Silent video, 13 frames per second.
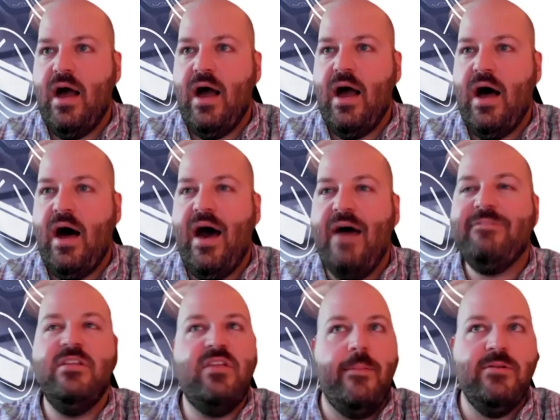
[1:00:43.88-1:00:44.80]
I'll have to
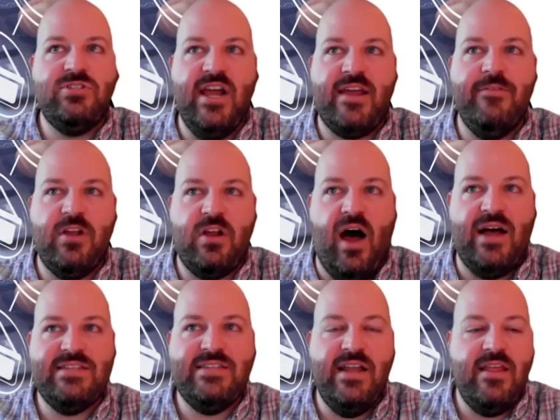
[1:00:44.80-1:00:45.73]
double check if it
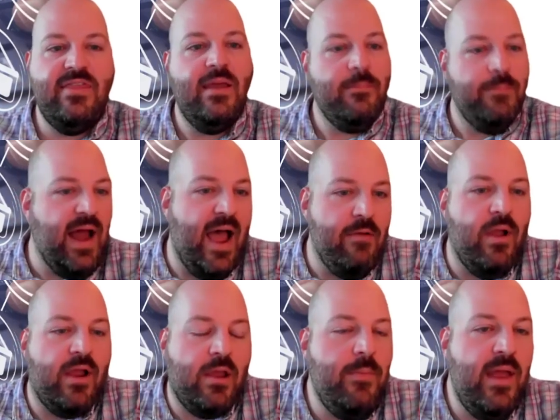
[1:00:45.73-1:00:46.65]
costs anything, but I
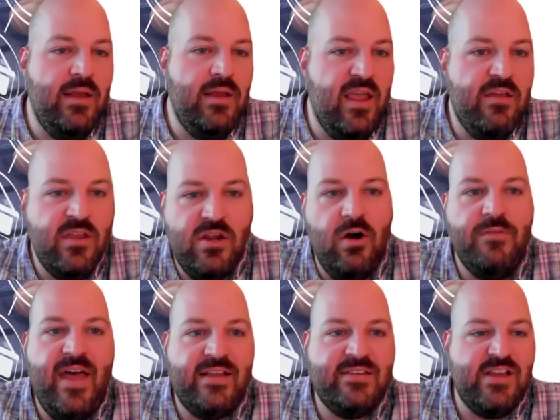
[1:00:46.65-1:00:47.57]
recommend, if
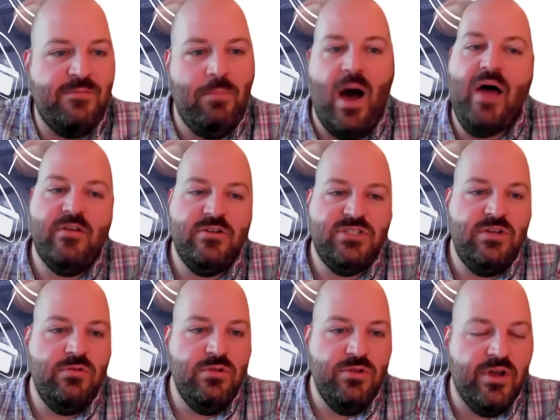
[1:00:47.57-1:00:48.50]
that stuff bothers
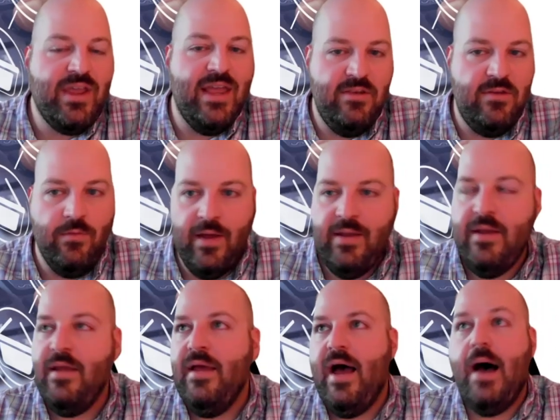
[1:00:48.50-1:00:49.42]
you, look into it.
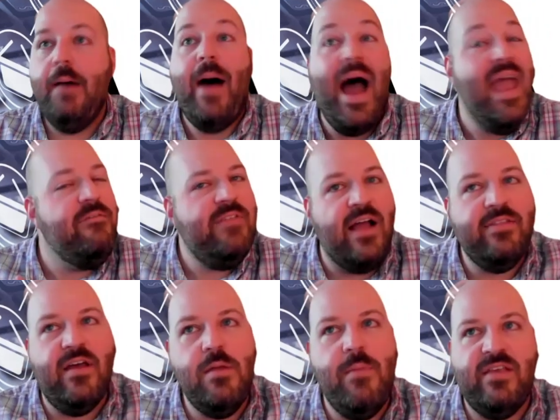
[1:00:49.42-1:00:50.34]
I have not
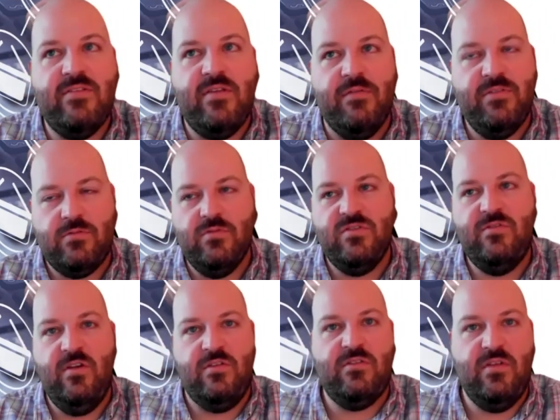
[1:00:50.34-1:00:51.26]
done it myself. This was
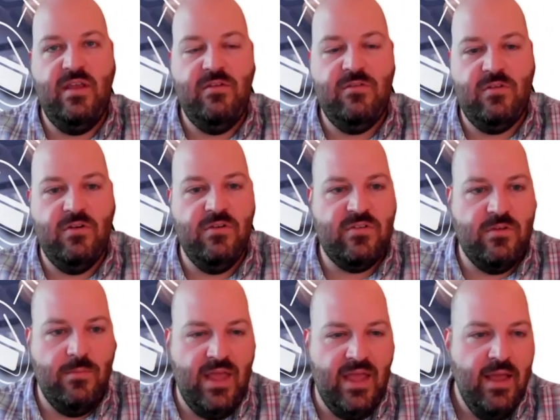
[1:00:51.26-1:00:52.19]
just introduced to
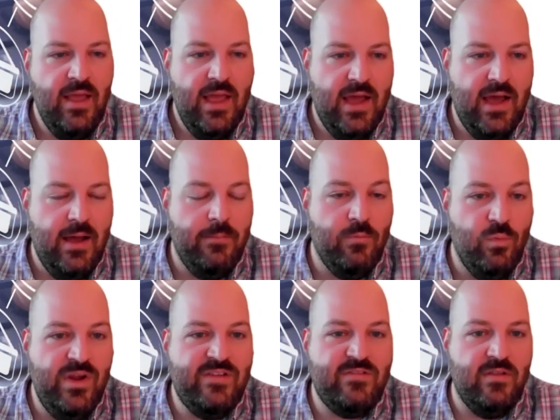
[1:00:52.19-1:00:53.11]
me
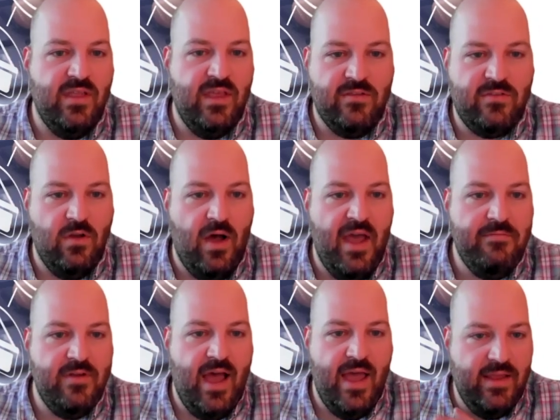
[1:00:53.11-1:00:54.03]
recently. So I
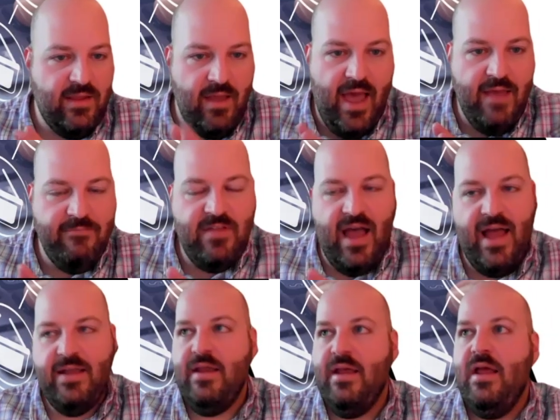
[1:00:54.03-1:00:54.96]
have not
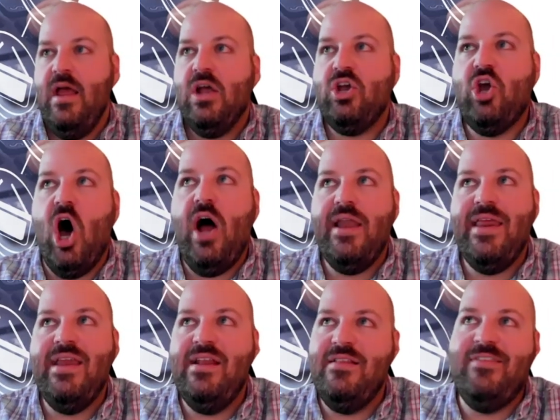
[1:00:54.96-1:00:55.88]
gone in
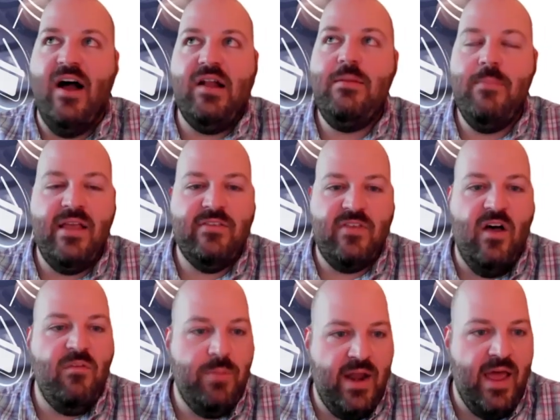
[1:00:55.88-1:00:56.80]
and done it myself,
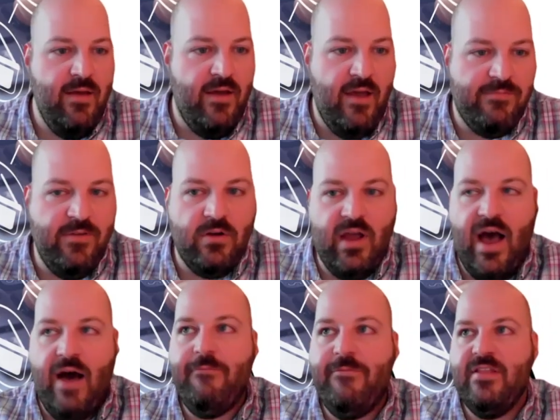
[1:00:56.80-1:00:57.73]
but I feel
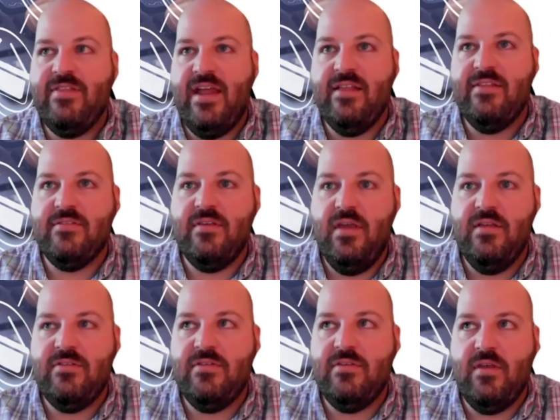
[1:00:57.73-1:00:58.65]
confident that it's
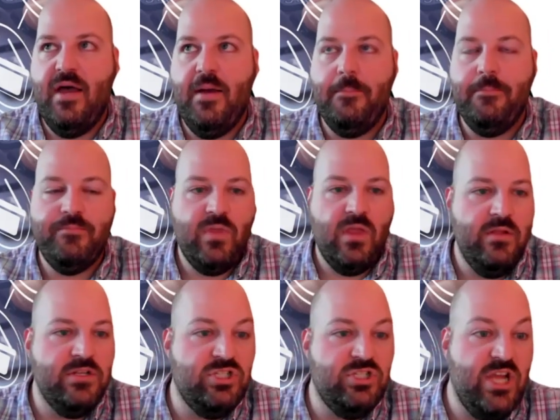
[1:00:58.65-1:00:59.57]

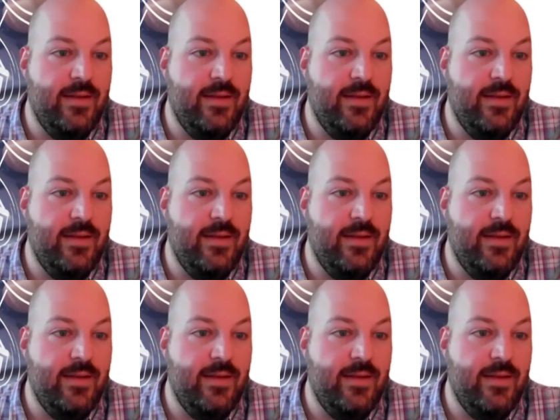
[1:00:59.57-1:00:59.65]
legit